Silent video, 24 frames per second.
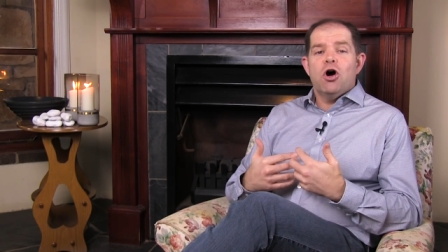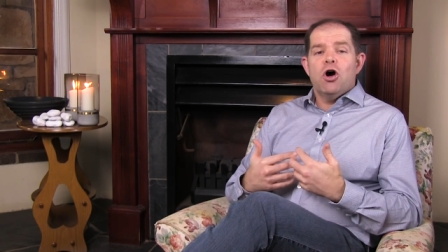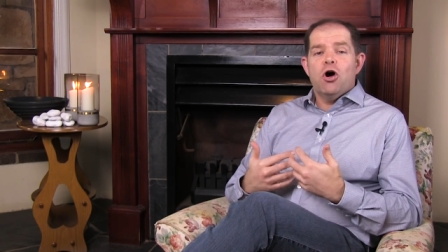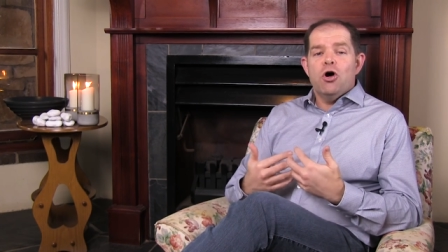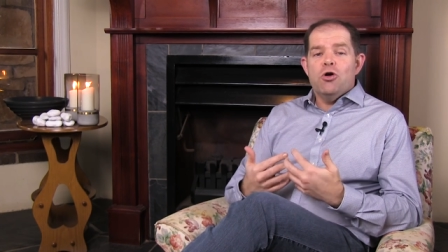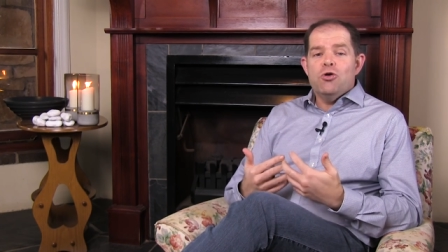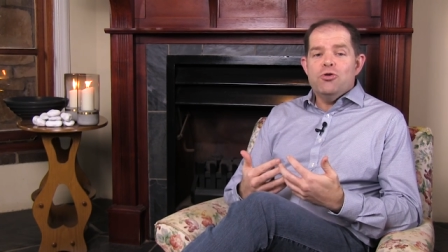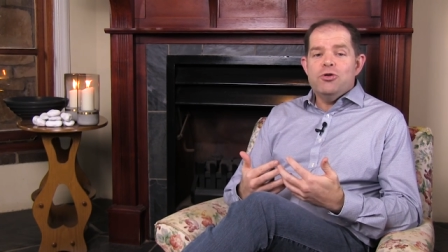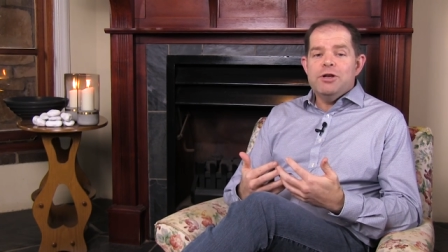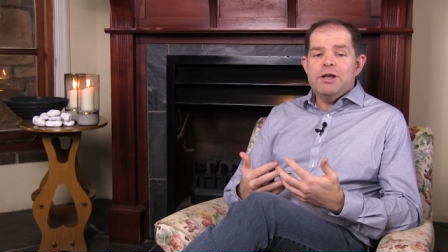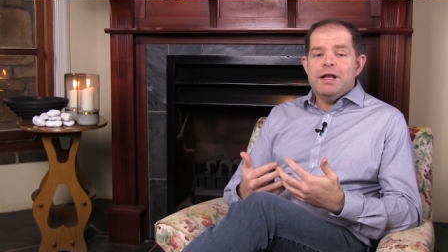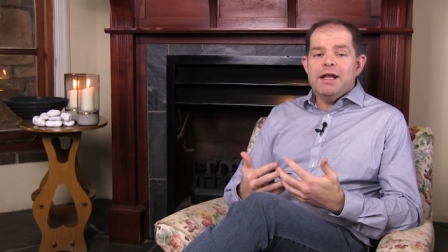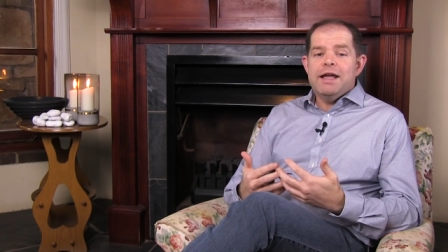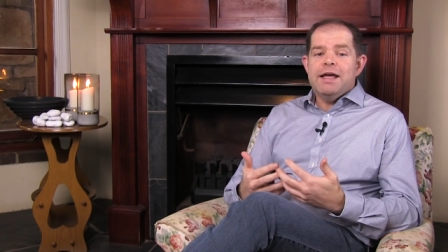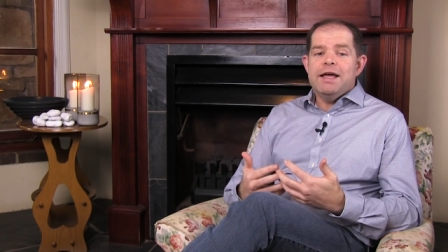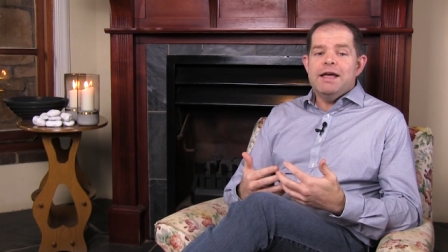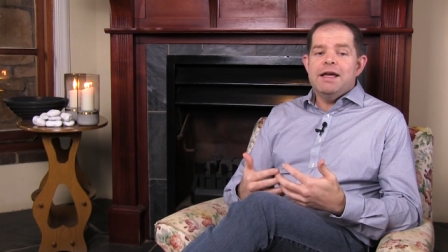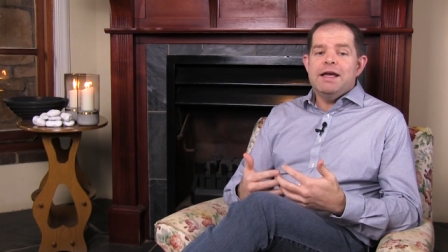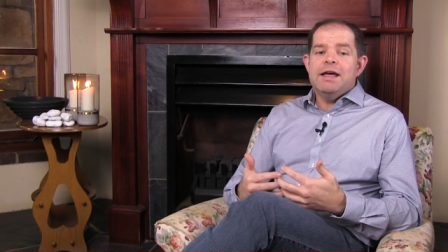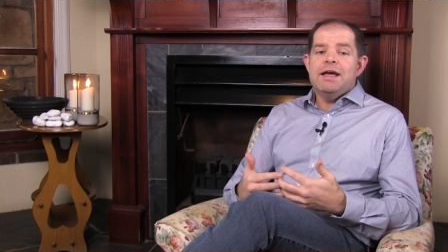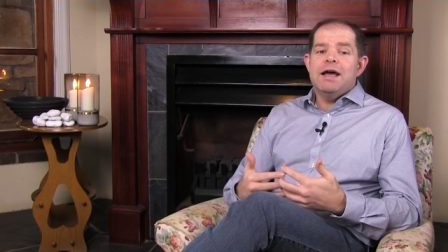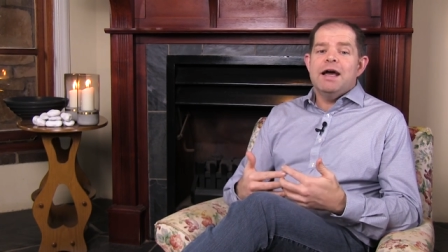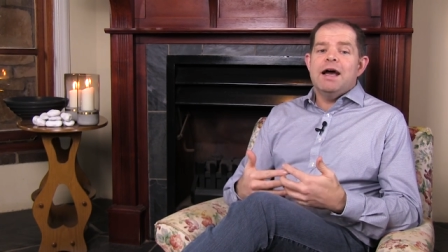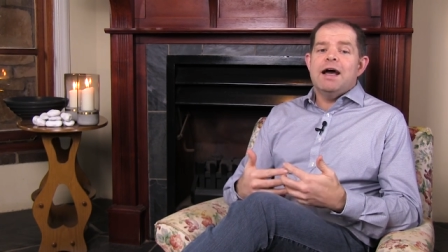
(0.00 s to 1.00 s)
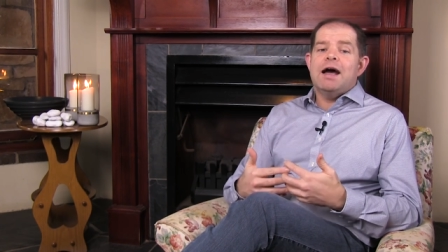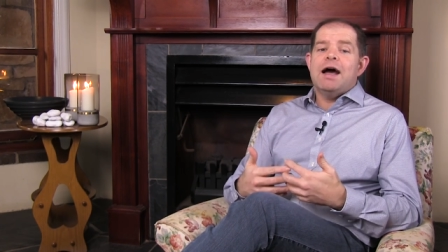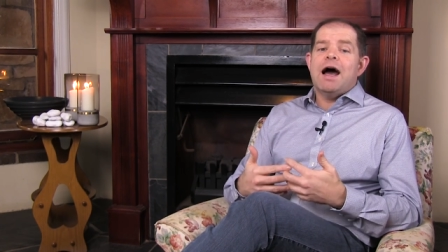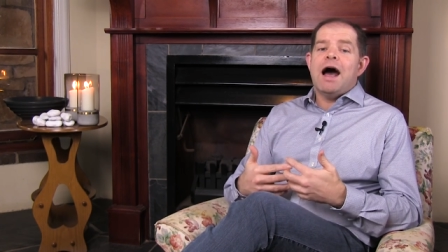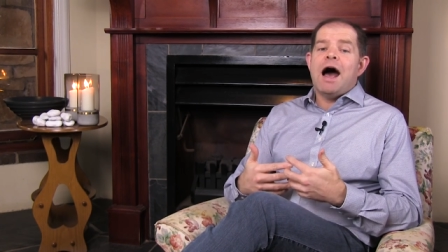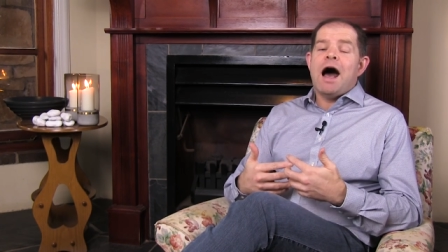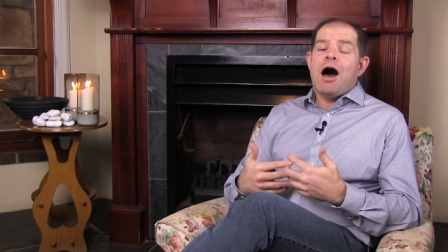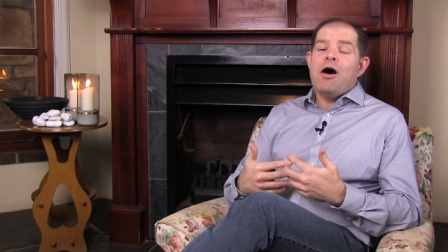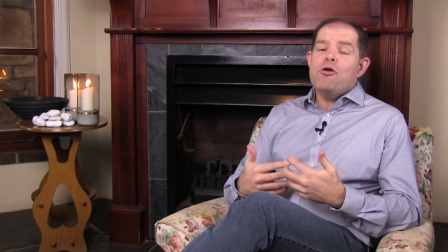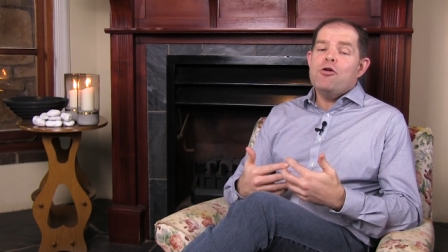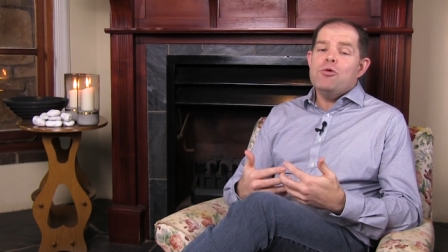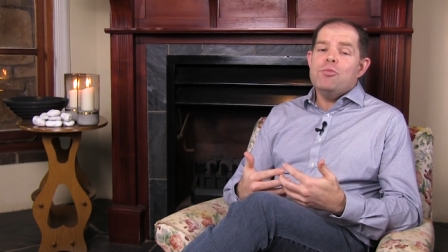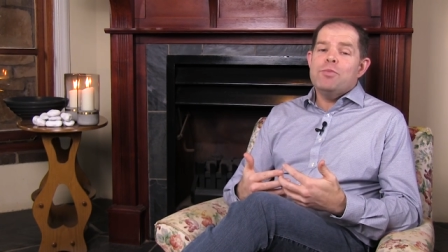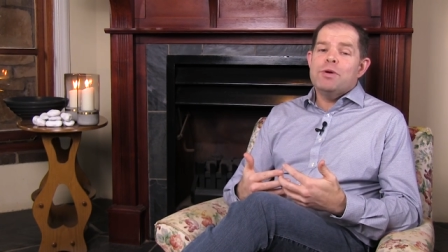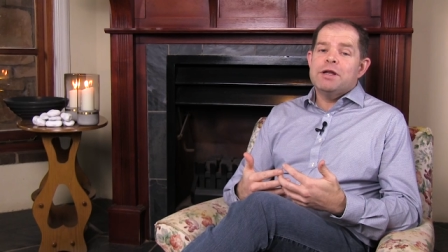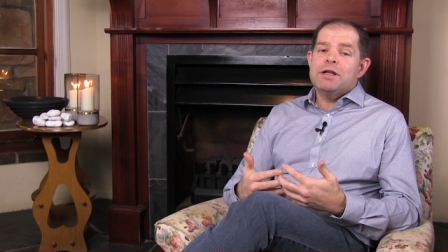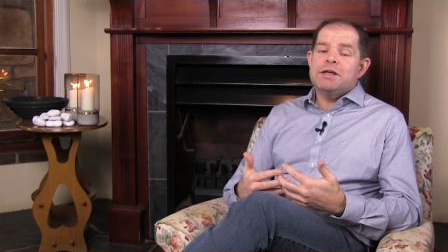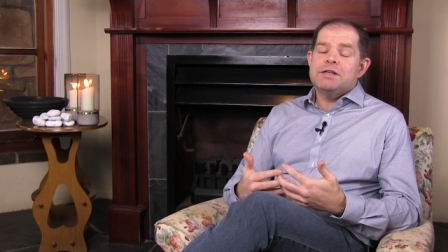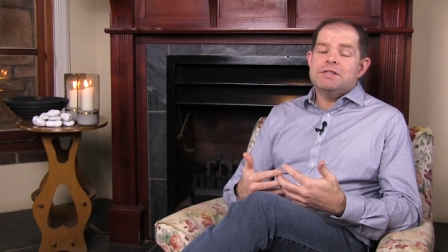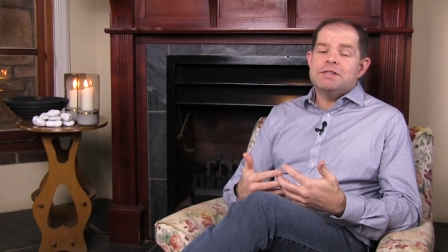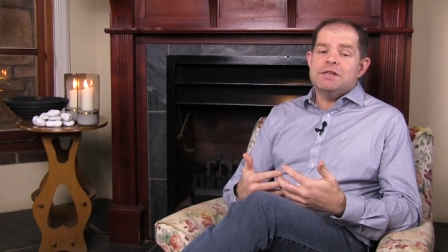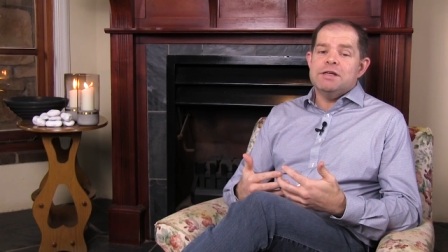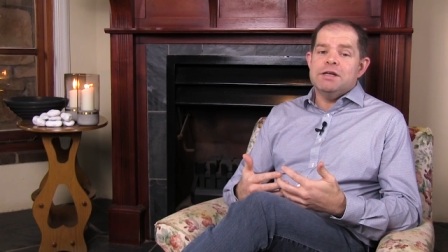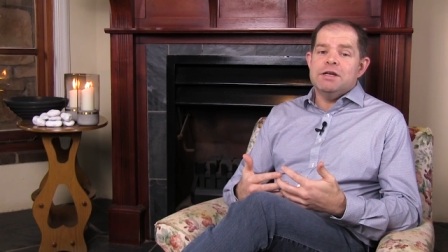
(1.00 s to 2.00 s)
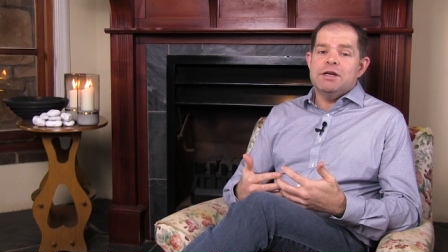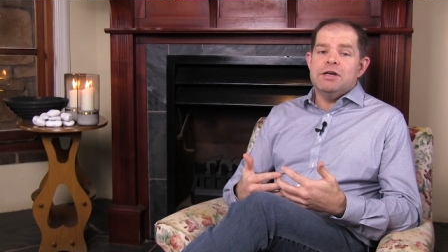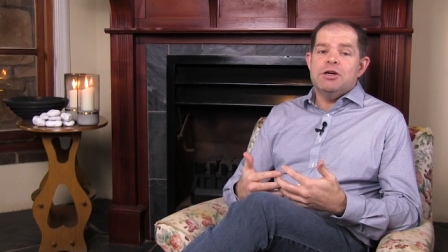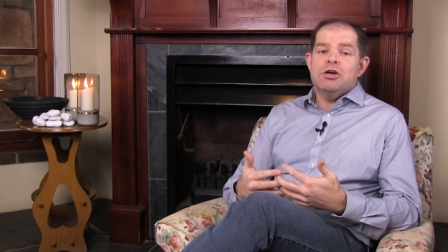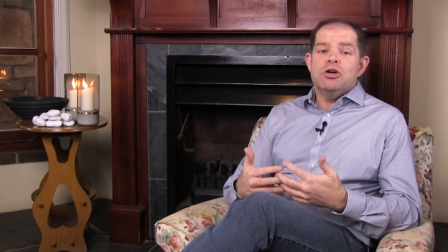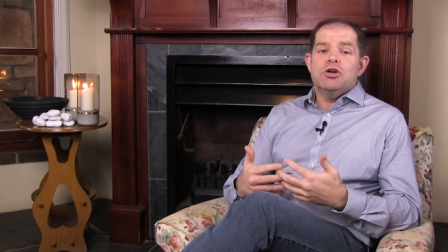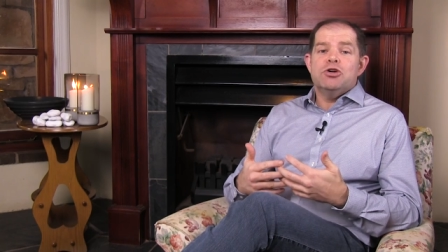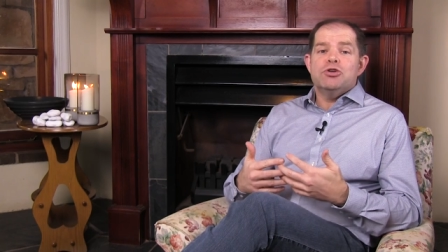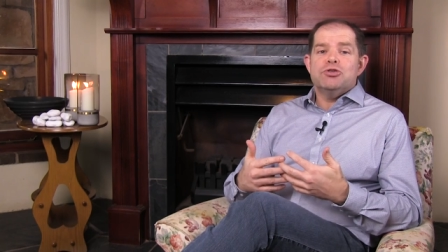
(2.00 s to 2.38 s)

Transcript: only our ability